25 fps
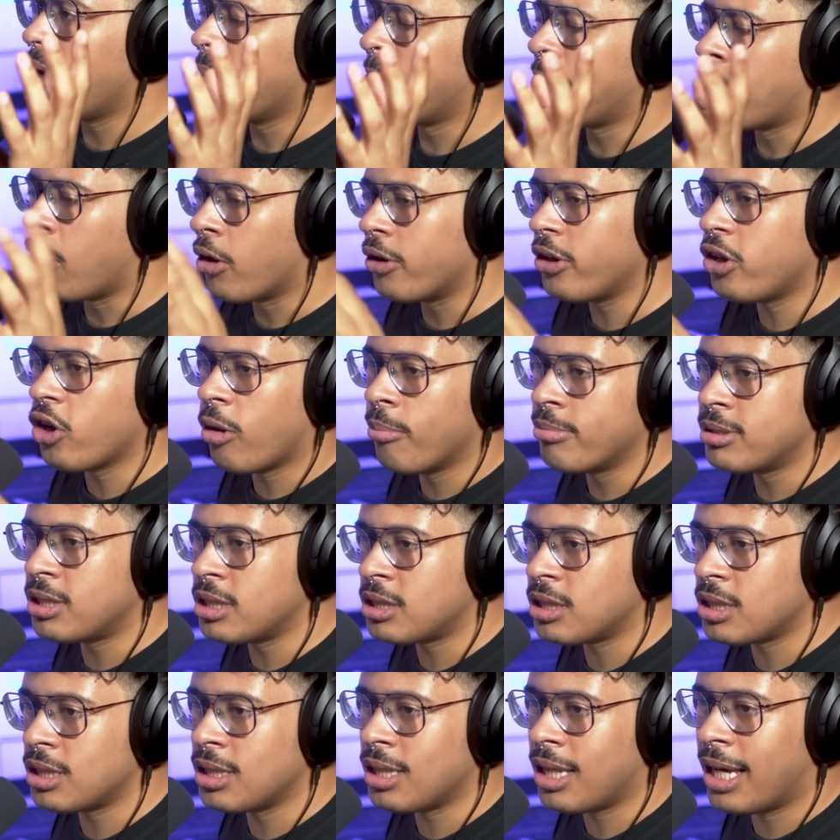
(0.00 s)
uh, body
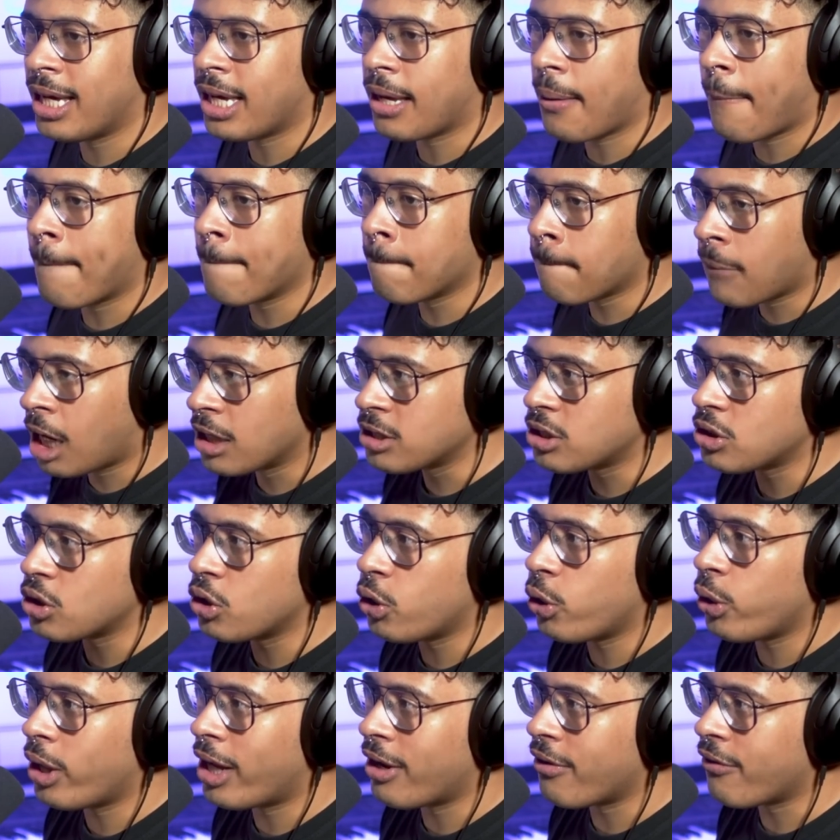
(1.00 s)
composition, like
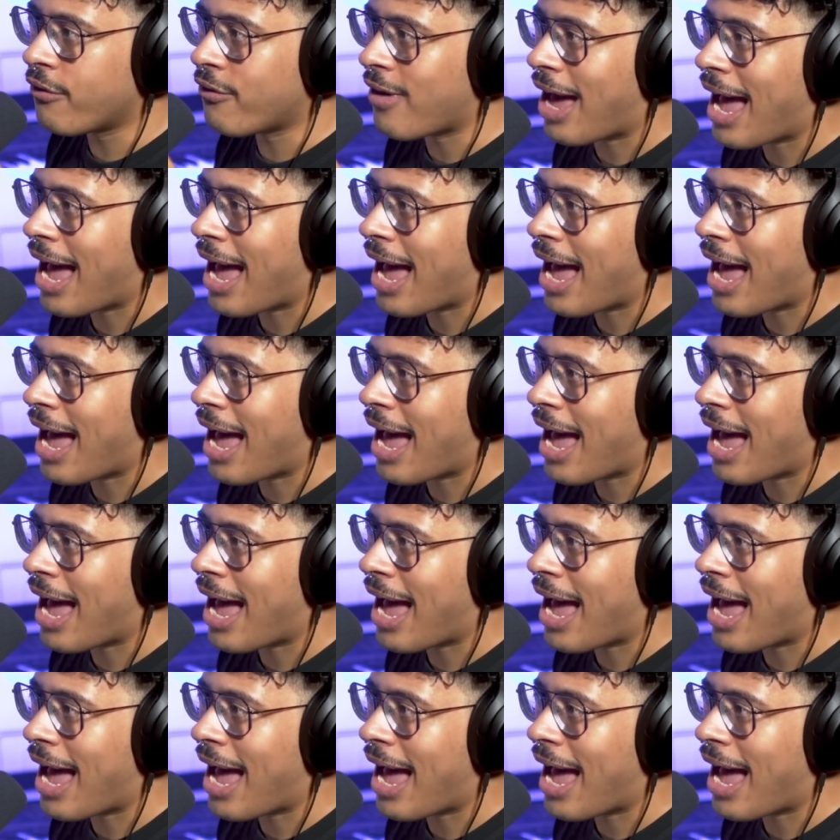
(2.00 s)
muscle and